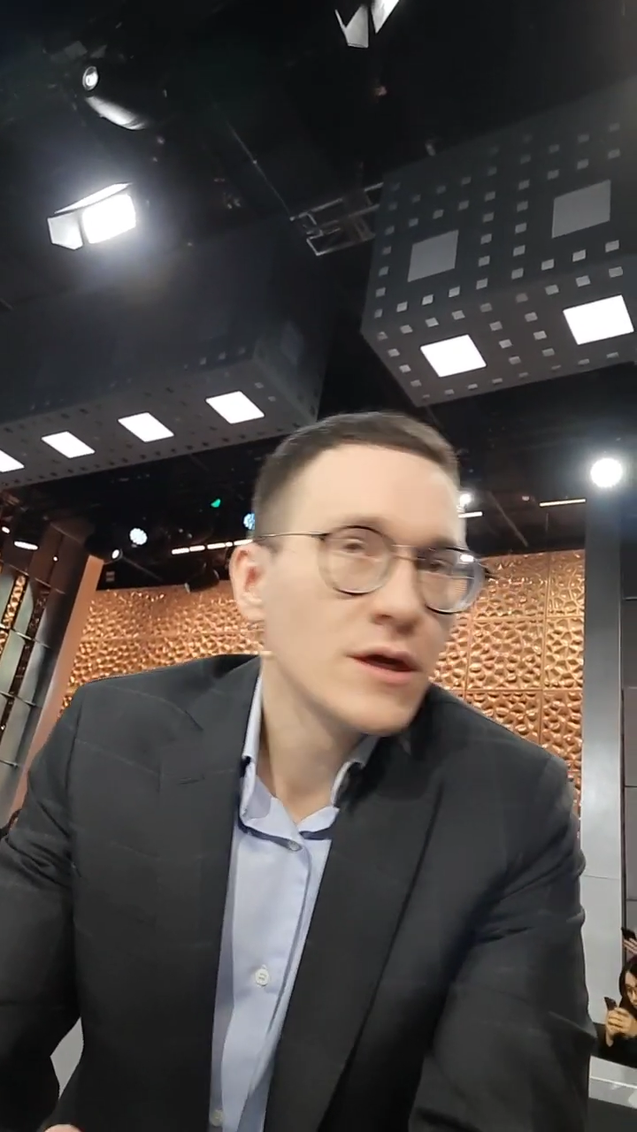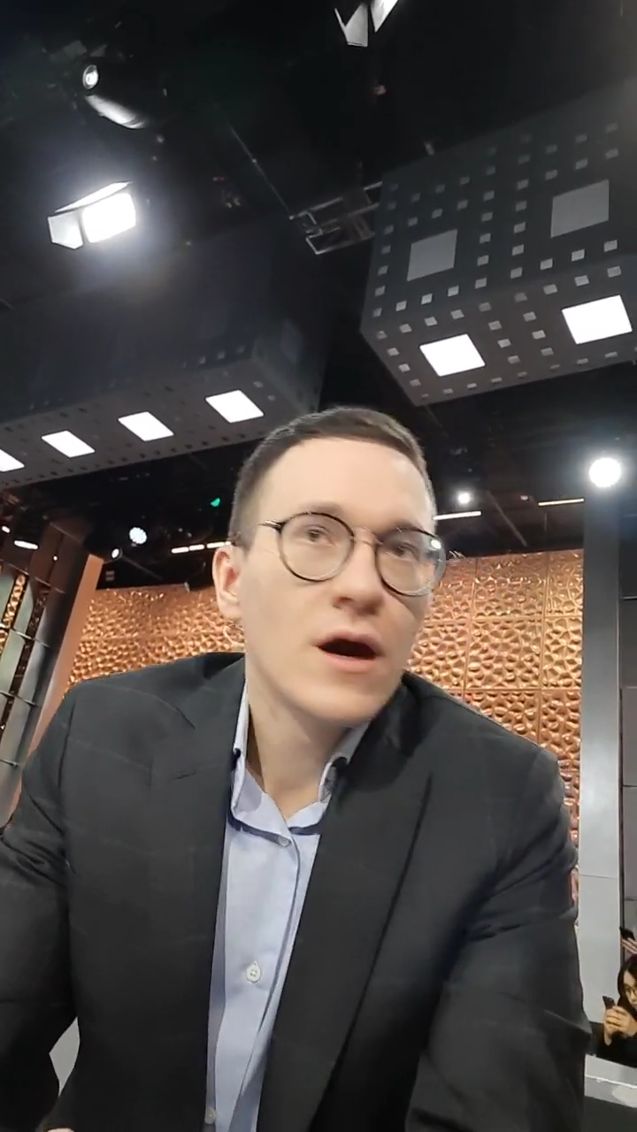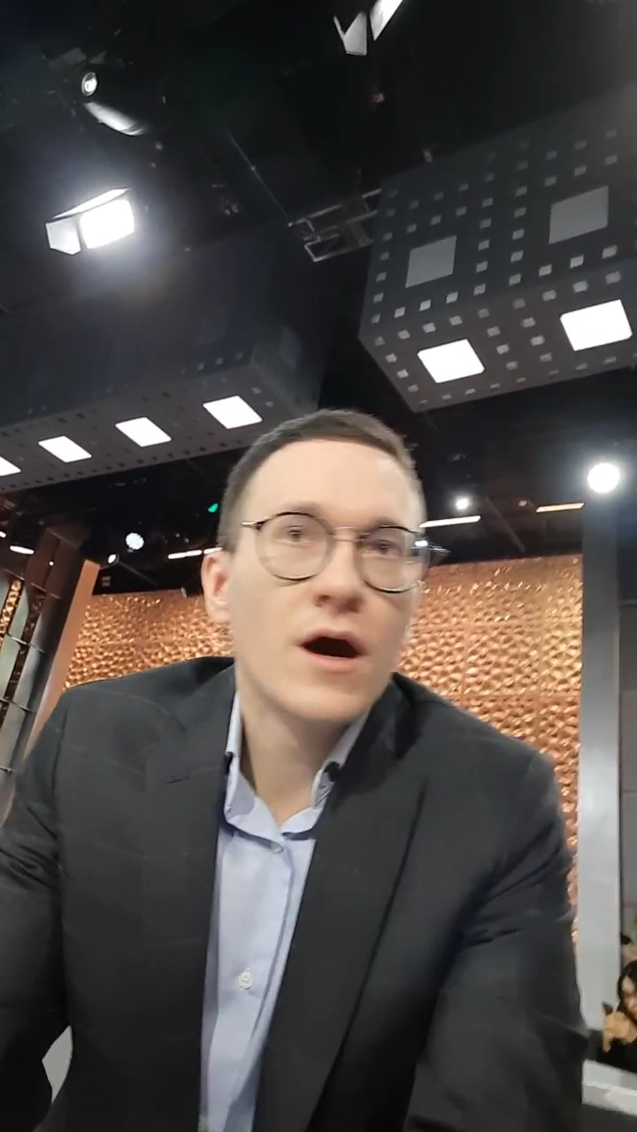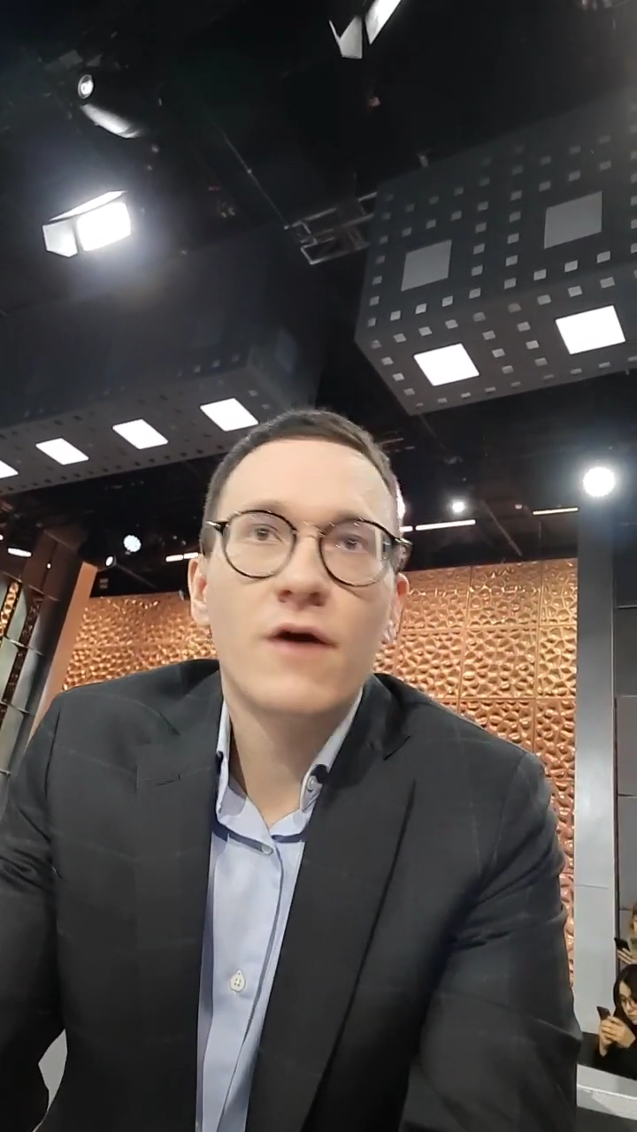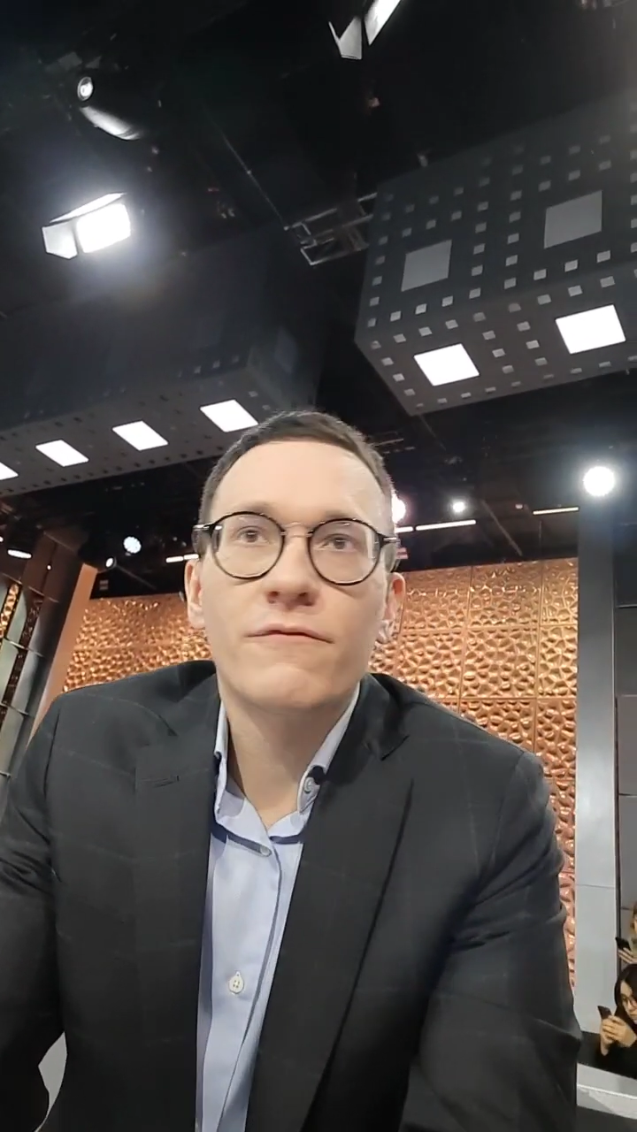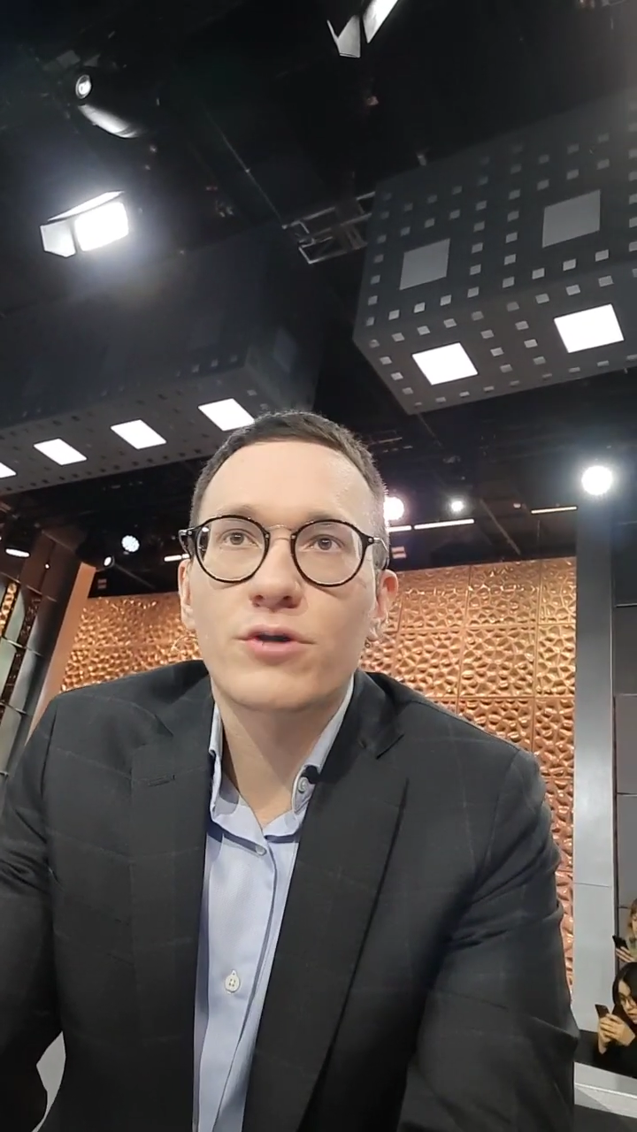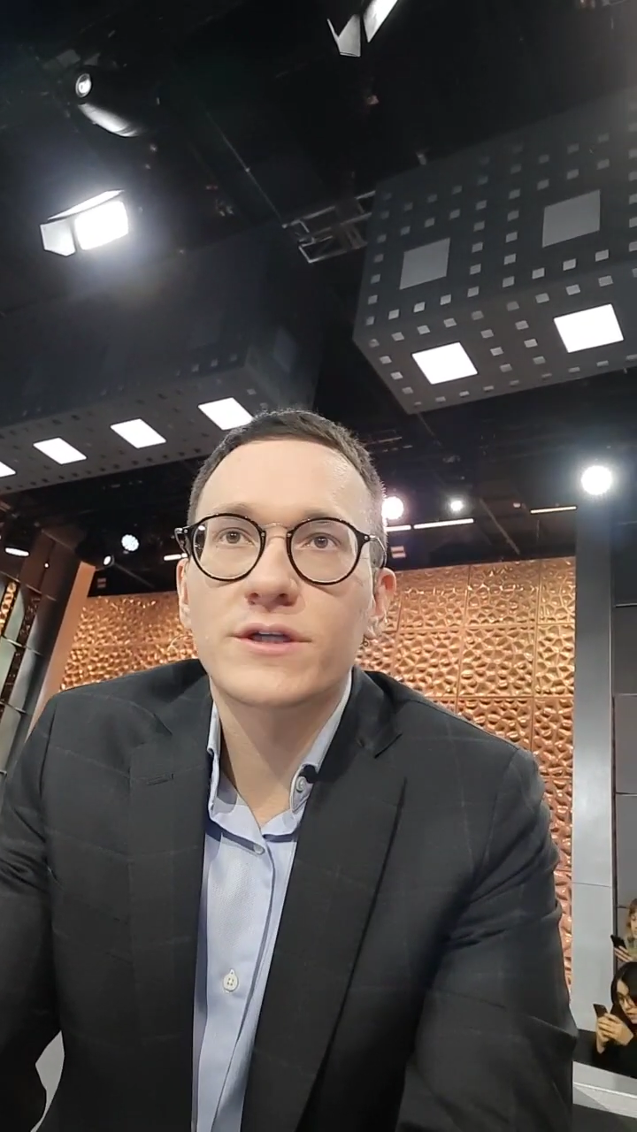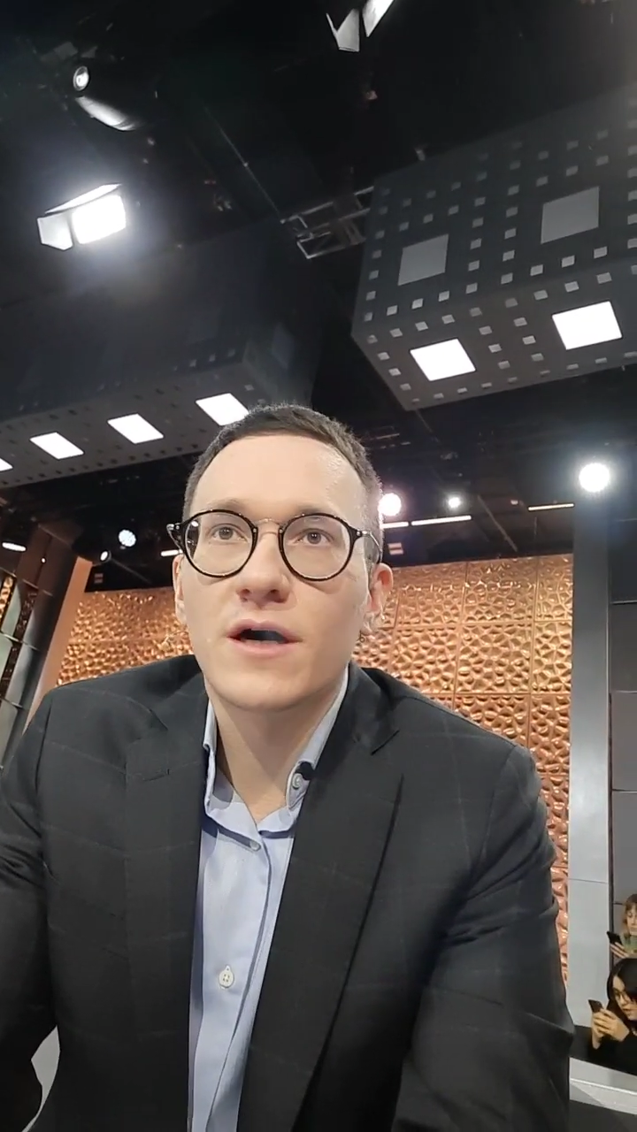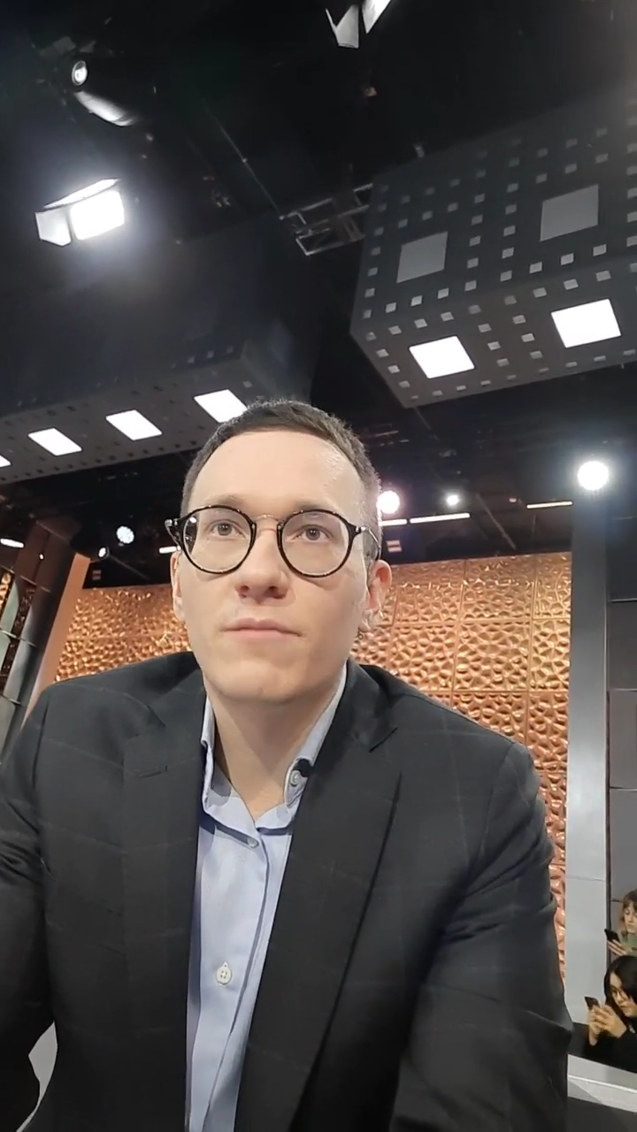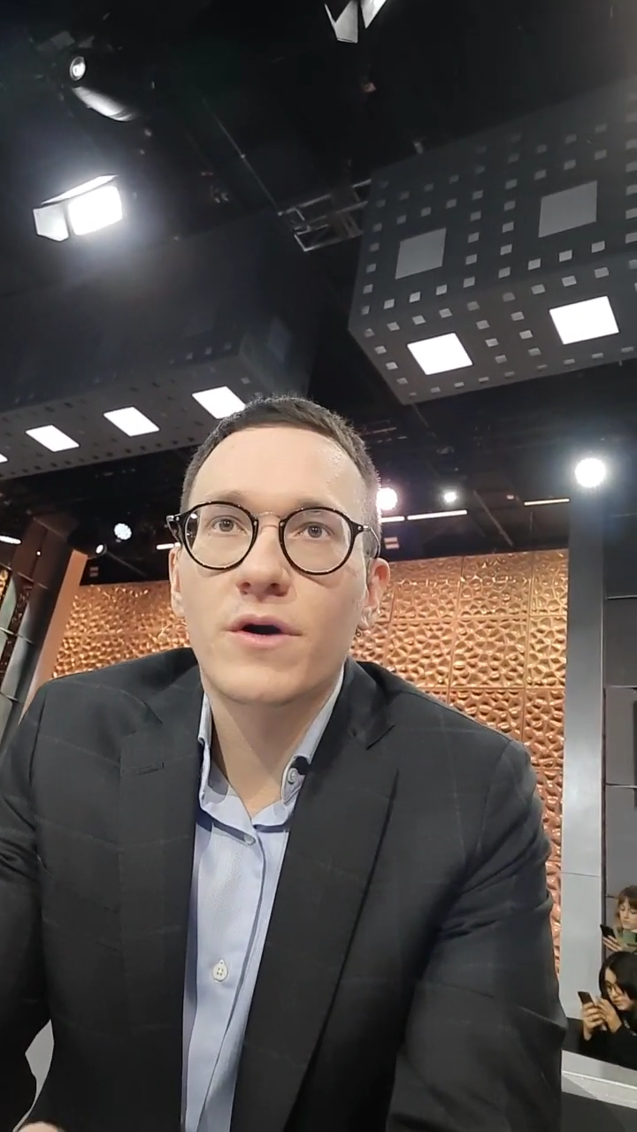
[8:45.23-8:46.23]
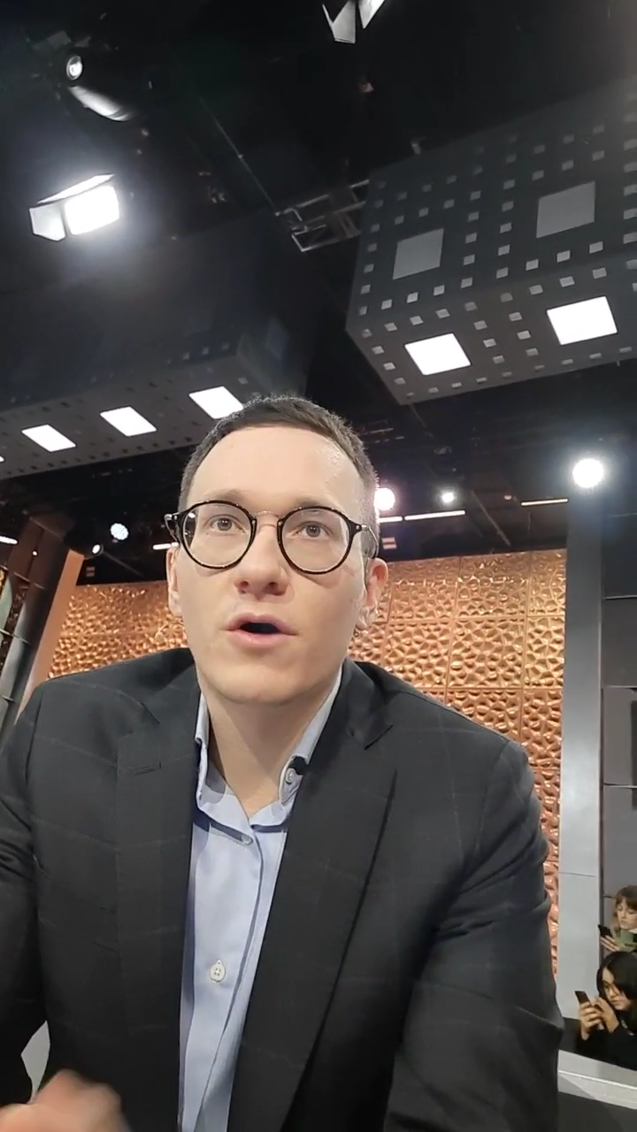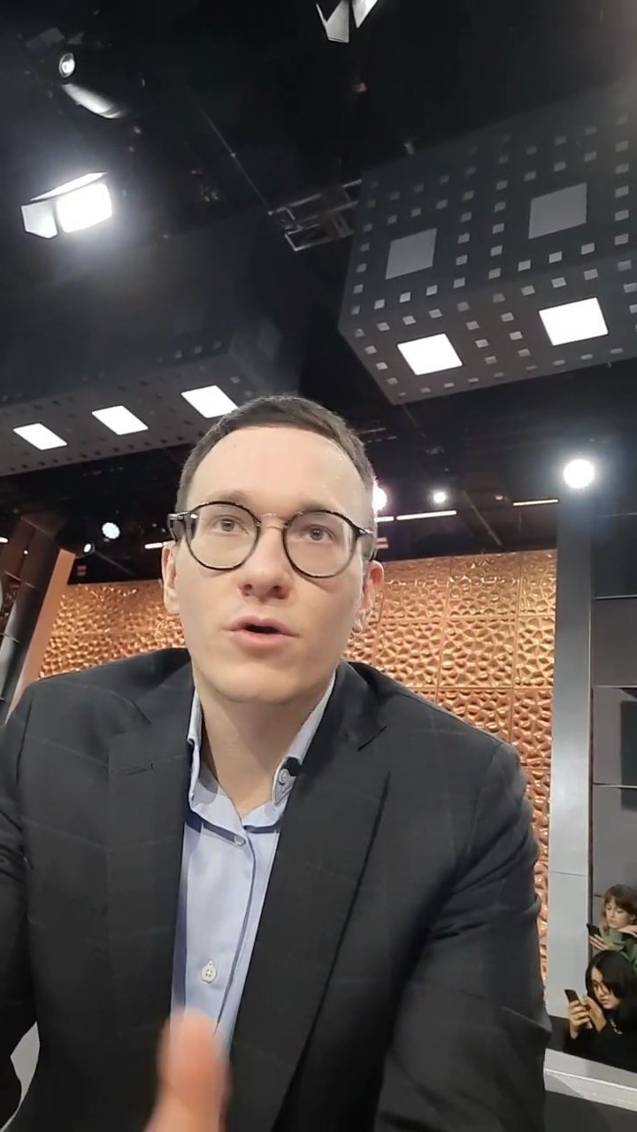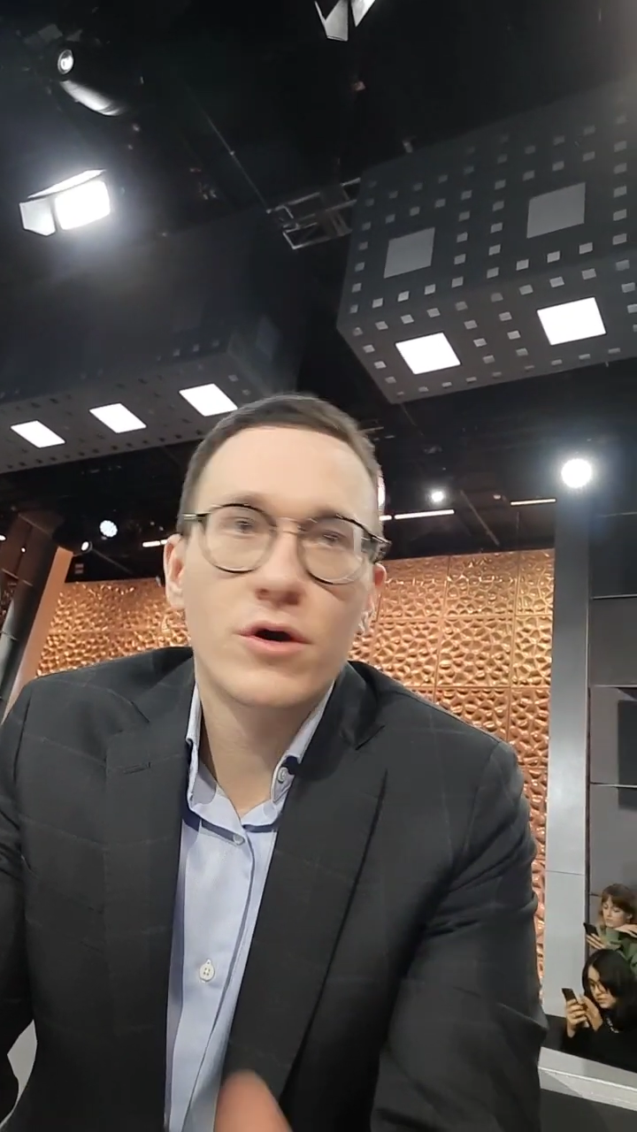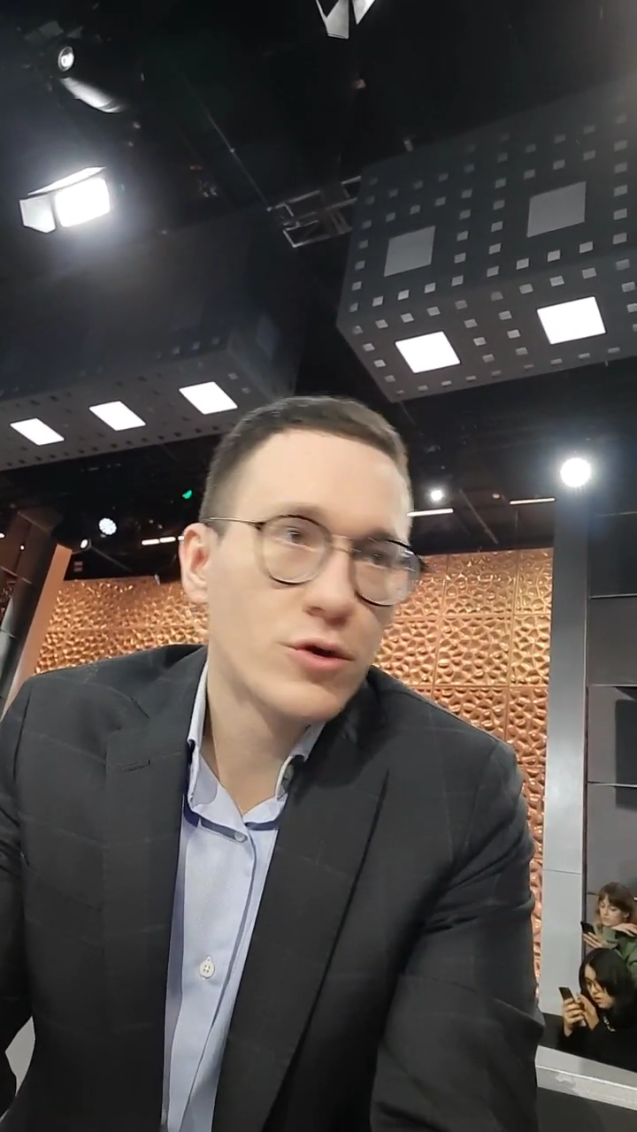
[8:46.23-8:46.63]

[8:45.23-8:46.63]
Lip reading: for example,